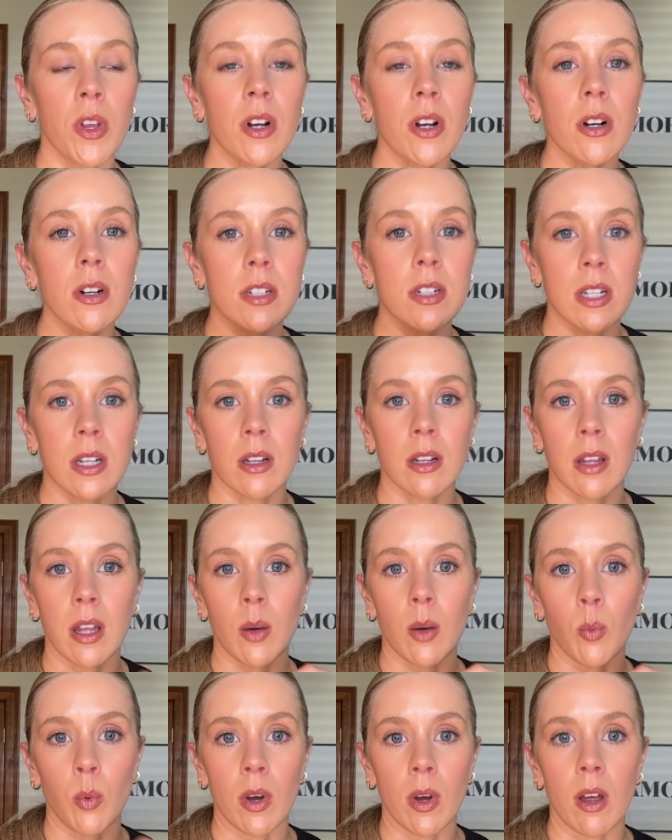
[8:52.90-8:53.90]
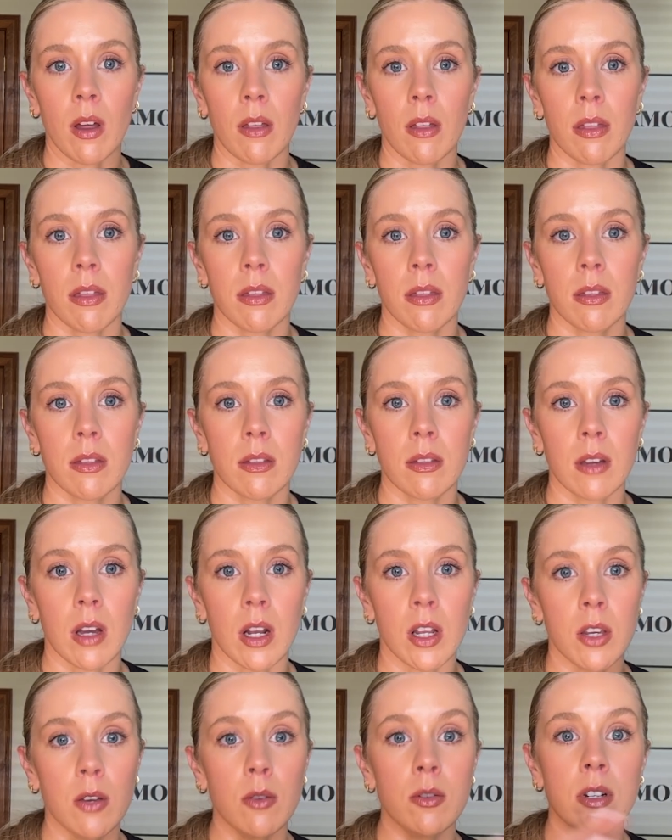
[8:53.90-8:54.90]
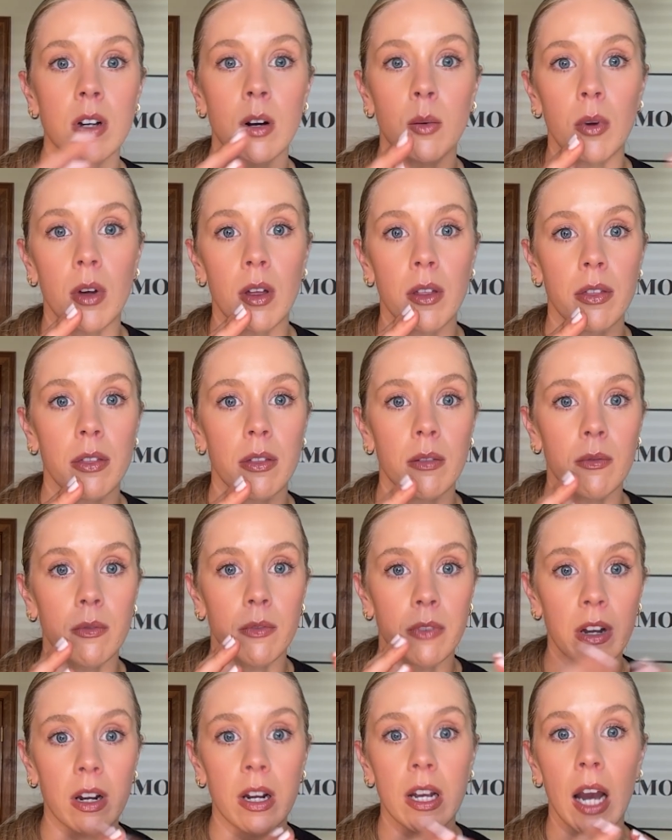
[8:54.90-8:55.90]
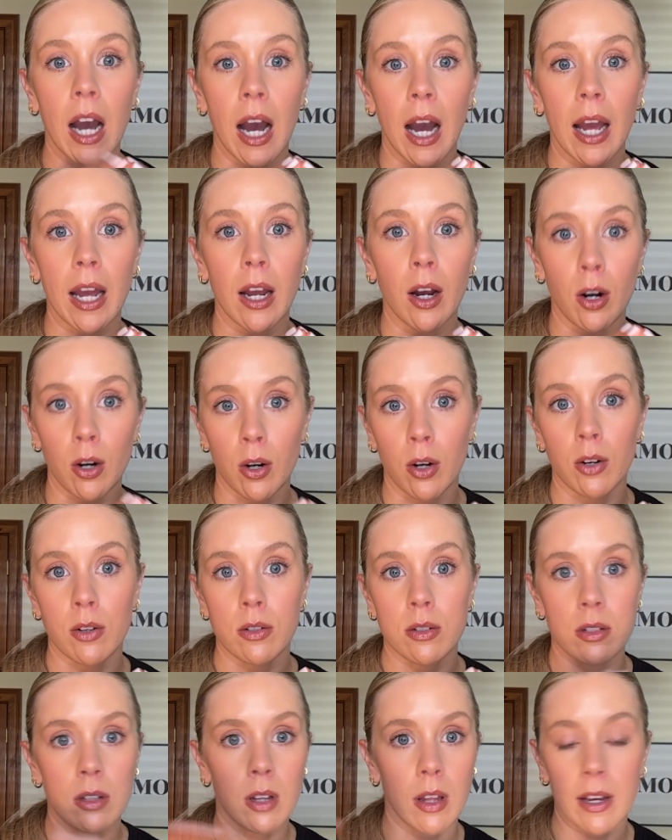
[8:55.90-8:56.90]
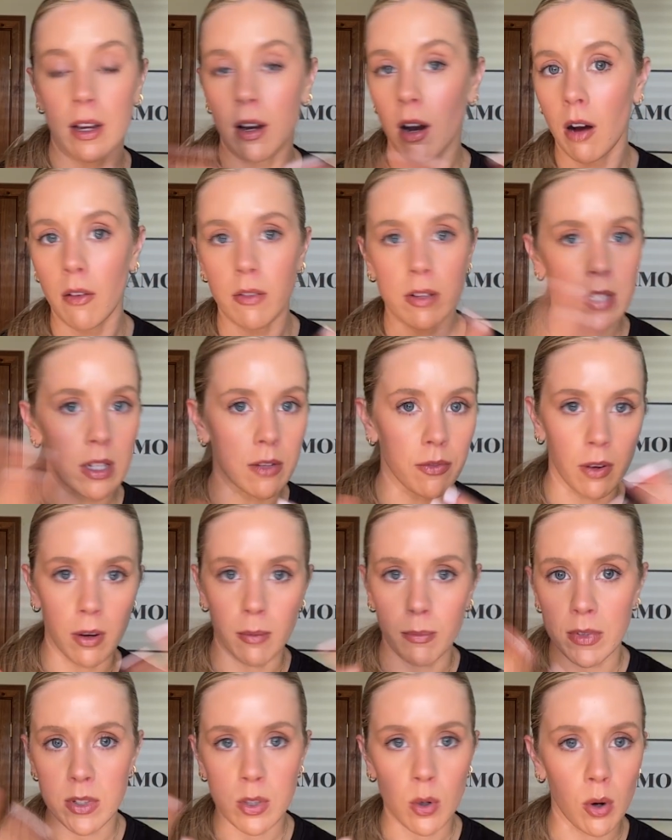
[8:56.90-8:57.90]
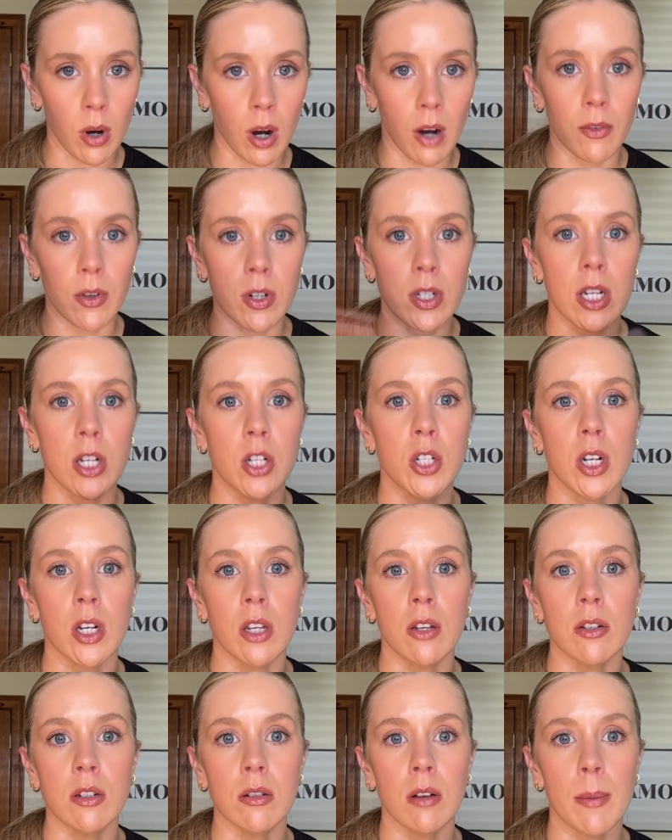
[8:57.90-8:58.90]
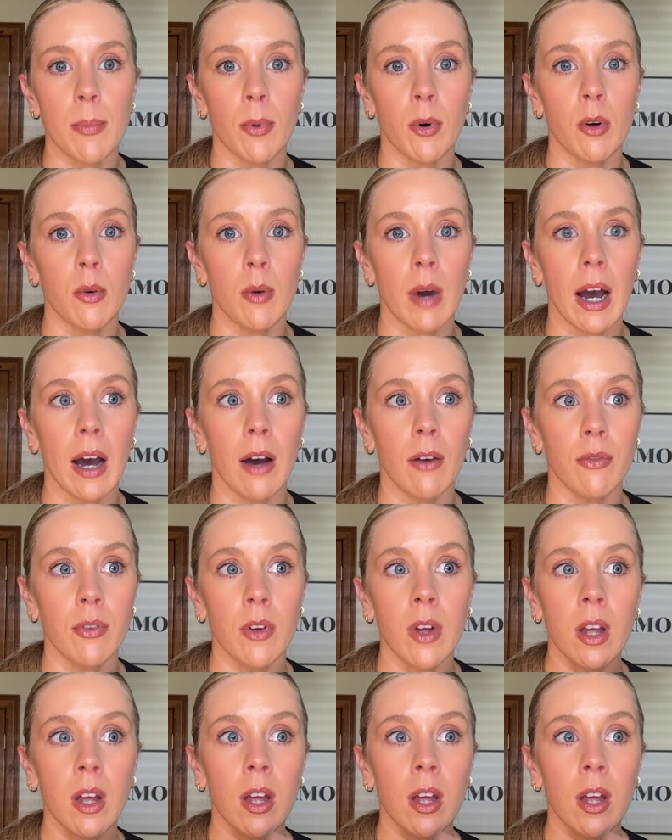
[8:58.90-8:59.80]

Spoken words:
you're dealing with, and you deal with very high earners, like obviously from this whole conversation, you deal with people who have,